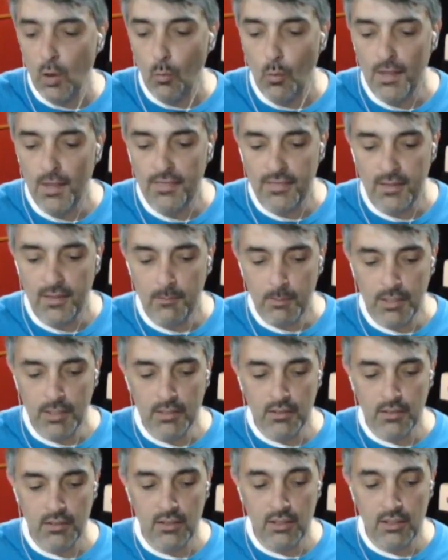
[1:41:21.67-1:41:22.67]

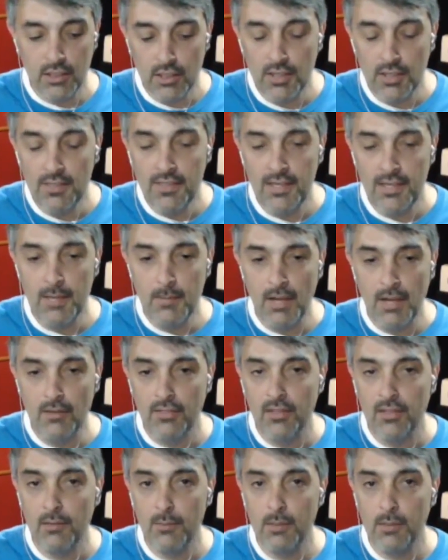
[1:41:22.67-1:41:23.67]
The good thing
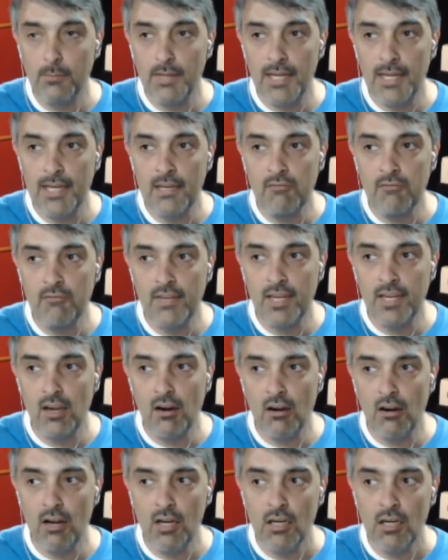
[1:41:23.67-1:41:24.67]
about Thumper being in
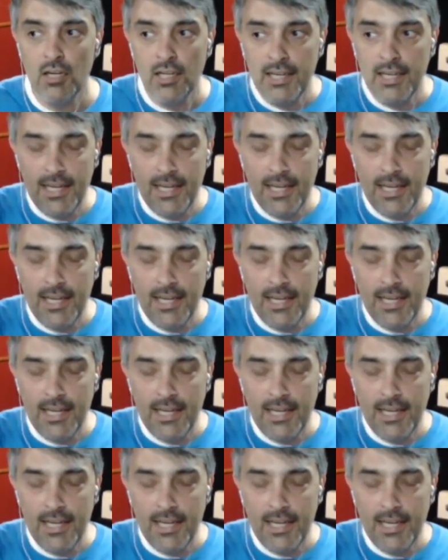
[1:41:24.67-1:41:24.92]
VR